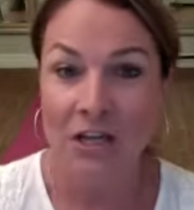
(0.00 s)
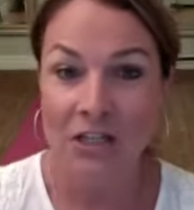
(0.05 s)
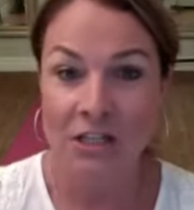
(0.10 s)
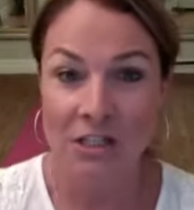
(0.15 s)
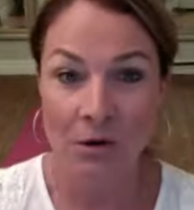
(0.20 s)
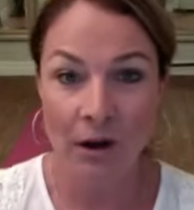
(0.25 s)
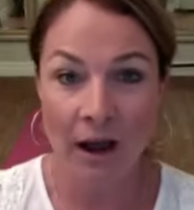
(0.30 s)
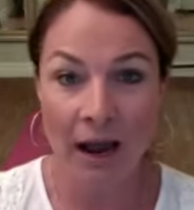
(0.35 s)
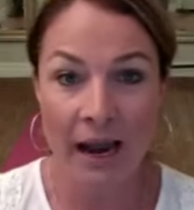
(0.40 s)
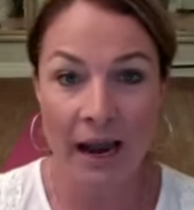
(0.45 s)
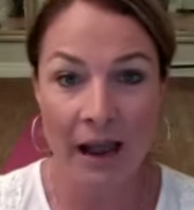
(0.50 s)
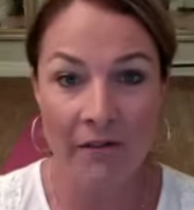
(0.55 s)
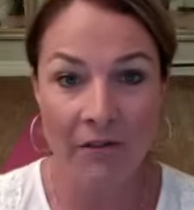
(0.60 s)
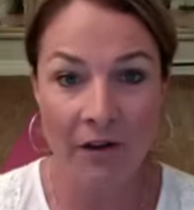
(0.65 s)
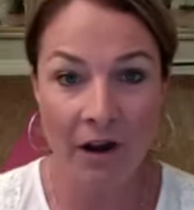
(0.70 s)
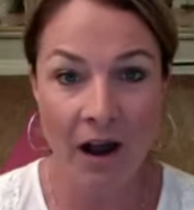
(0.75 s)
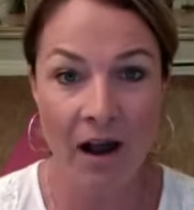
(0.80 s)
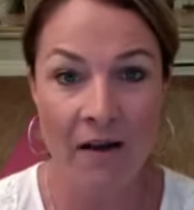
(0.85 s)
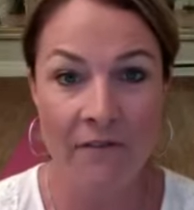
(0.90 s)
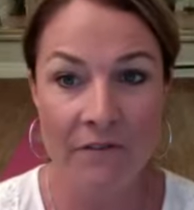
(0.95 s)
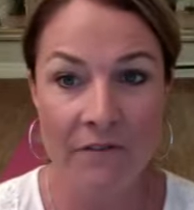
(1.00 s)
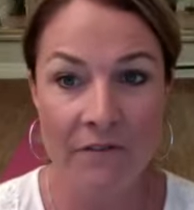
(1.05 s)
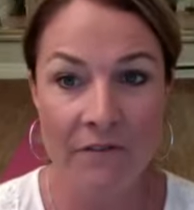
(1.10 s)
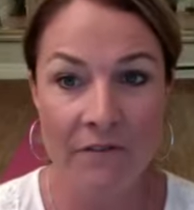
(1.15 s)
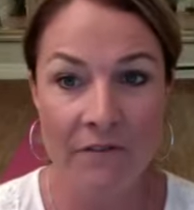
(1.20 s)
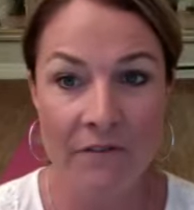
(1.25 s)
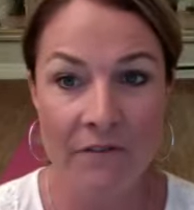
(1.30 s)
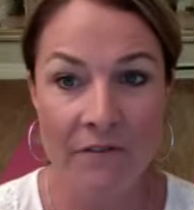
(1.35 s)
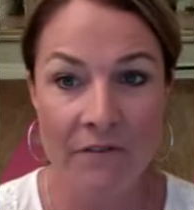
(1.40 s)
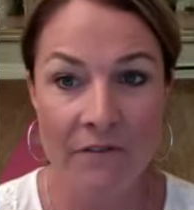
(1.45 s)
So I have
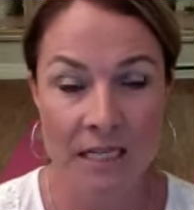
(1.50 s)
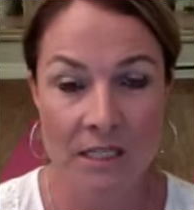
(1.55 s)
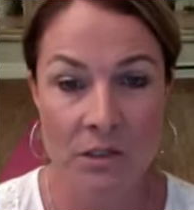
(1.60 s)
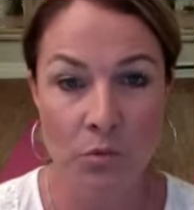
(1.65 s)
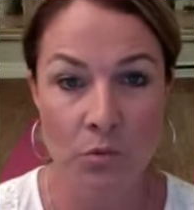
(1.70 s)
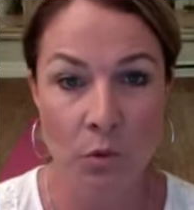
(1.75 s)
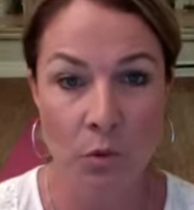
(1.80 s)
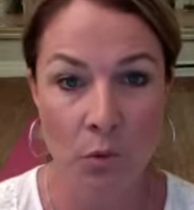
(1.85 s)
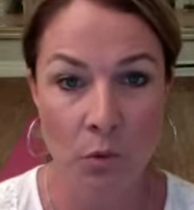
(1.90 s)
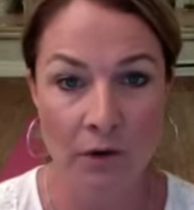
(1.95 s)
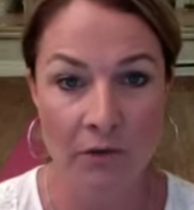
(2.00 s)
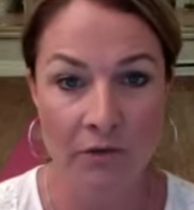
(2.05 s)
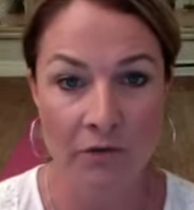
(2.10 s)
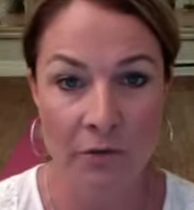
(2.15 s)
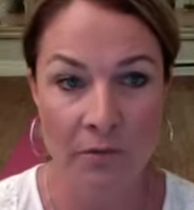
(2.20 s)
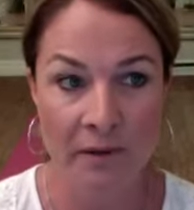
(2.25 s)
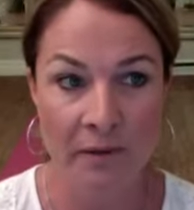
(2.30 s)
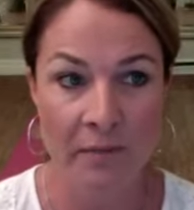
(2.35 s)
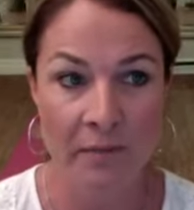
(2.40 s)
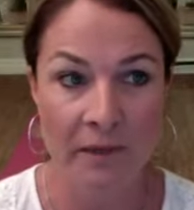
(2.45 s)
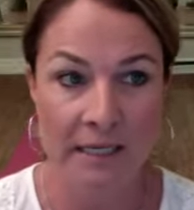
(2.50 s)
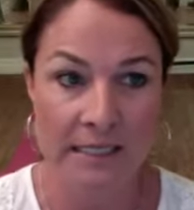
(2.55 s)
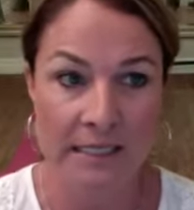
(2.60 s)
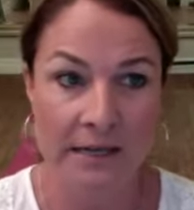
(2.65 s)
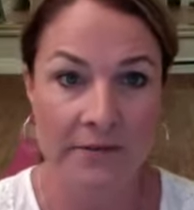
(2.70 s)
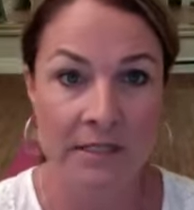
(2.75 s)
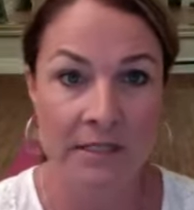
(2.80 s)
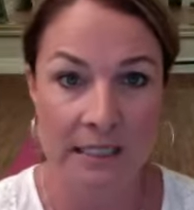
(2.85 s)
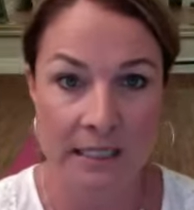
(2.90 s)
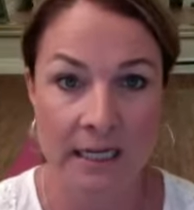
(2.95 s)
confidence that this will work for me because
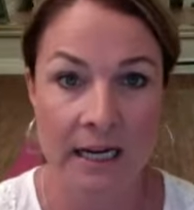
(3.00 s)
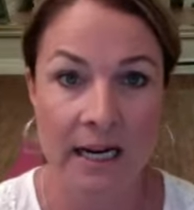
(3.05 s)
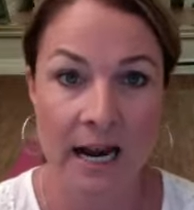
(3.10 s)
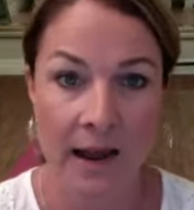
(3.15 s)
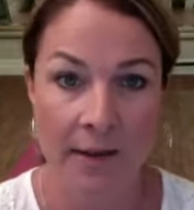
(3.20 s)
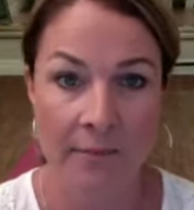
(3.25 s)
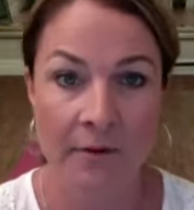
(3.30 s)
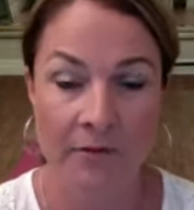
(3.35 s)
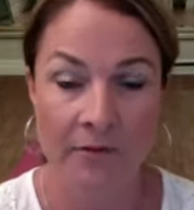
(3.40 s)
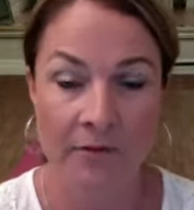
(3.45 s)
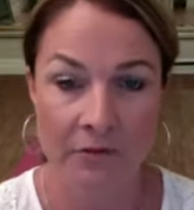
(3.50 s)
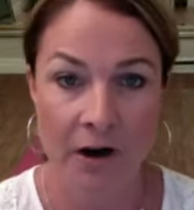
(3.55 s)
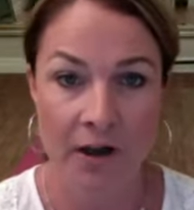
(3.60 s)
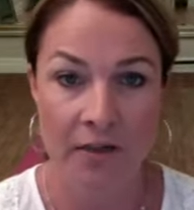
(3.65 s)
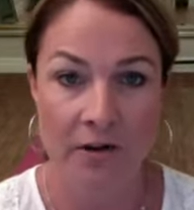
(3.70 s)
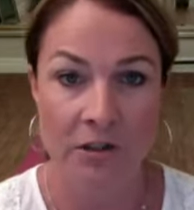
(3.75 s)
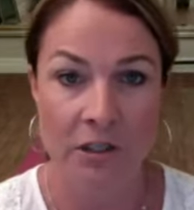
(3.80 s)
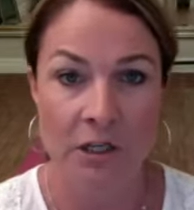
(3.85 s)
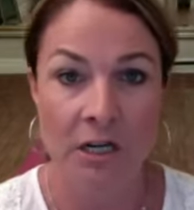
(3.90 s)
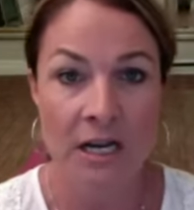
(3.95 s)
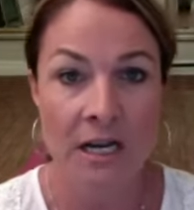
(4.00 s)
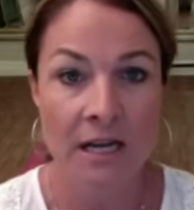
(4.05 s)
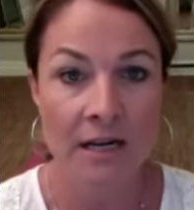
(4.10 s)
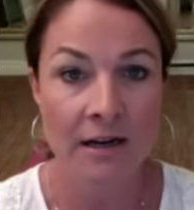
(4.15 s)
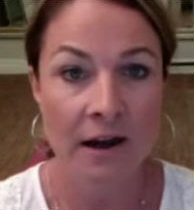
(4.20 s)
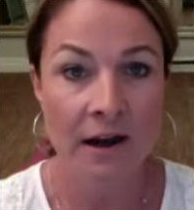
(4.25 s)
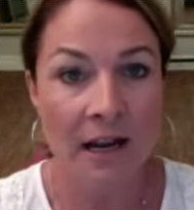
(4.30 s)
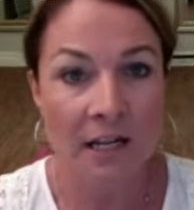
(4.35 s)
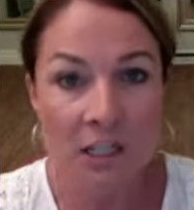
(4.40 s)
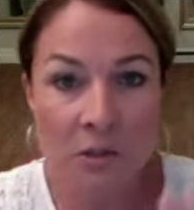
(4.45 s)
I've seen it happen for others.
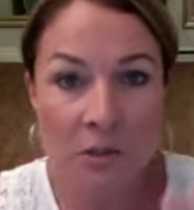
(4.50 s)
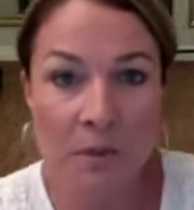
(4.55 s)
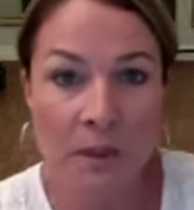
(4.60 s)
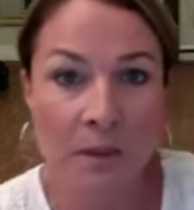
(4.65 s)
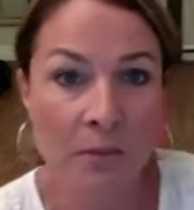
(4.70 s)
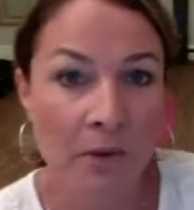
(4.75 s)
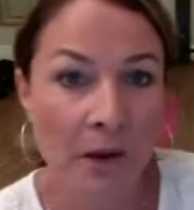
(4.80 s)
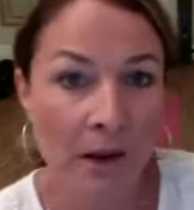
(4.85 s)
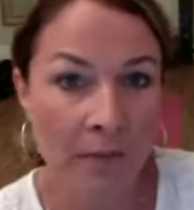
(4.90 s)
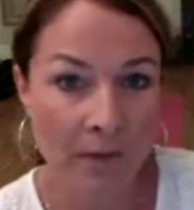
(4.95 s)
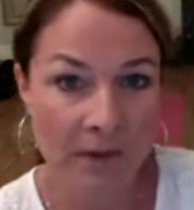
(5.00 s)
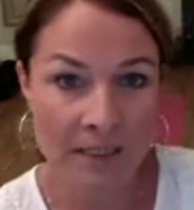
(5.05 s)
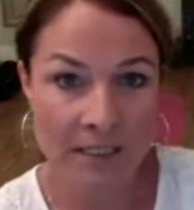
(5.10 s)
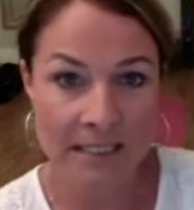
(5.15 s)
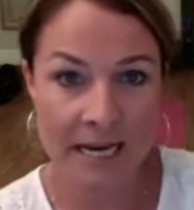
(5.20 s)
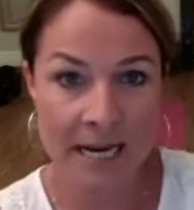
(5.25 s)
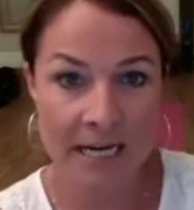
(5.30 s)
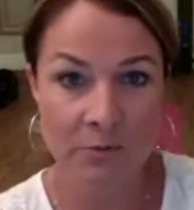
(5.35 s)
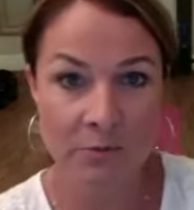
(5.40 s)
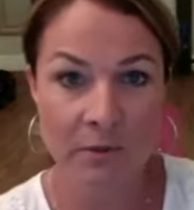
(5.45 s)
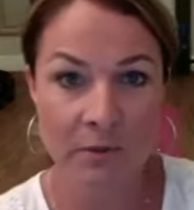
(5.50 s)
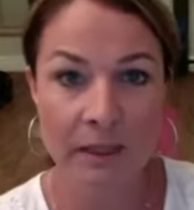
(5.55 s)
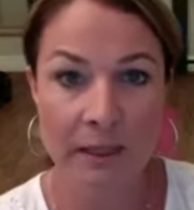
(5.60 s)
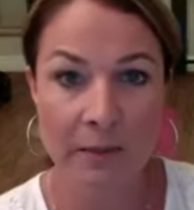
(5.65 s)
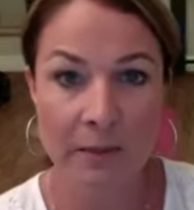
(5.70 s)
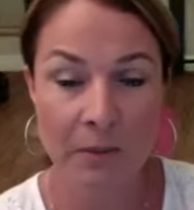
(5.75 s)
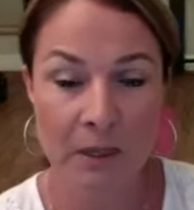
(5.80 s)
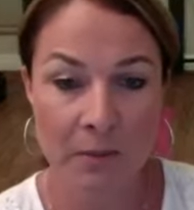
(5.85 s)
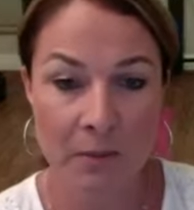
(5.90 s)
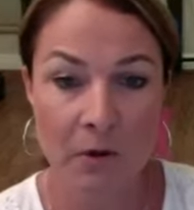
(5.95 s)
Not just people up on stage, but
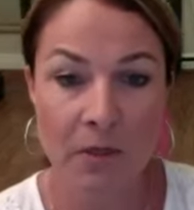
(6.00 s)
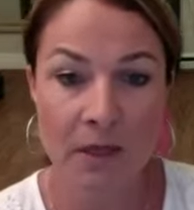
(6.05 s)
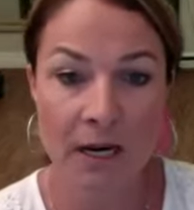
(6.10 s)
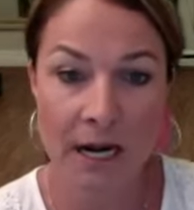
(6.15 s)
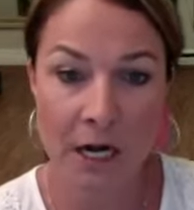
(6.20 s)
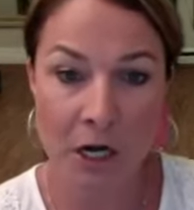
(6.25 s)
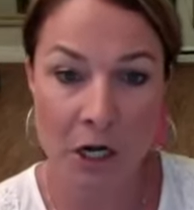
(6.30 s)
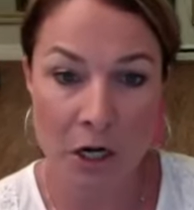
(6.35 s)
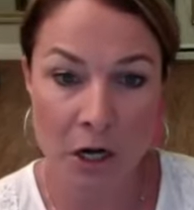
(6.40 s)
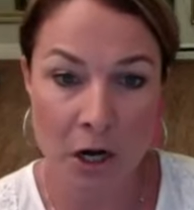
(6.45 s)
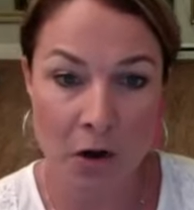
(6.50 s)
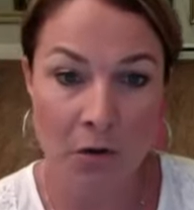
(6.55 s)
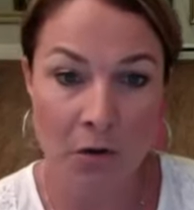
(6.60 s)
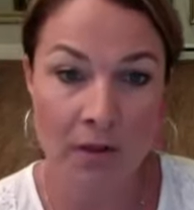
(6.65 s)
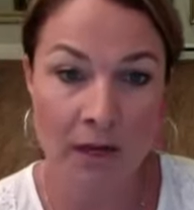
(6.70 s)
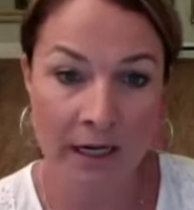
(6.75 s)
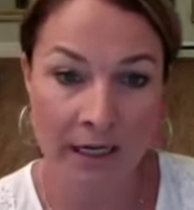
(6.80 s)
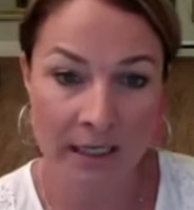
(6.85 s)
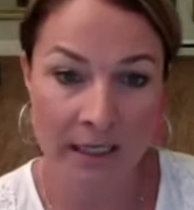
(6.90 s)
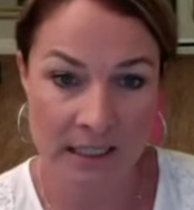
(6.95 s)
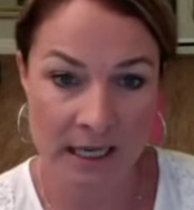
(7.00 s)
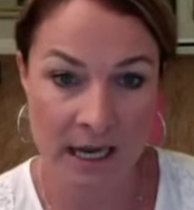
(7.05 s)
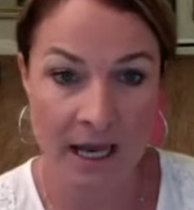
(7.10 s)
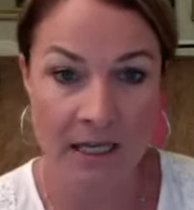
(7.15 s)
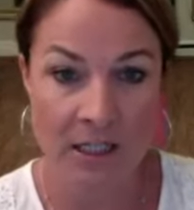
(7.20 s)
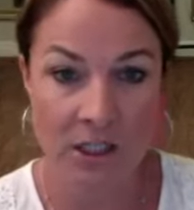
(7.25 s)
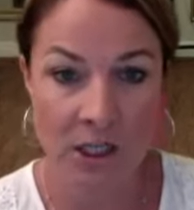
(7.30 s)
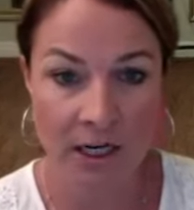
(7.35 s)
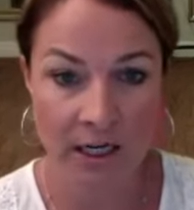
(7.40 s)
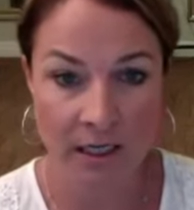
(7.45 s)
like people that I know that I can
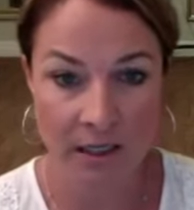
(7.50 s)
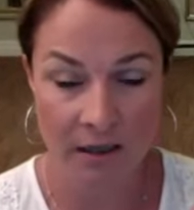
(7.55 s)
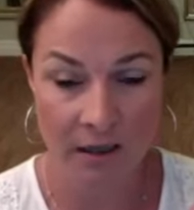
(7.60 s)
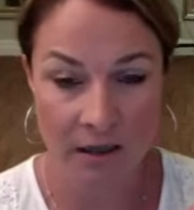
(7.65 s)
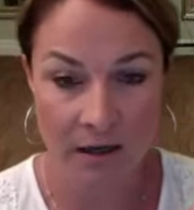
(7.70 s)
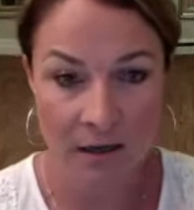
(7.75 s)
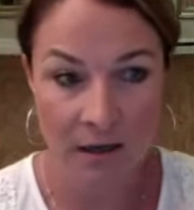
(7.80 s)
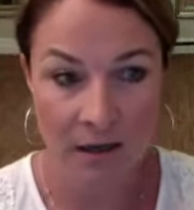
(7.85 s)
touch. I can,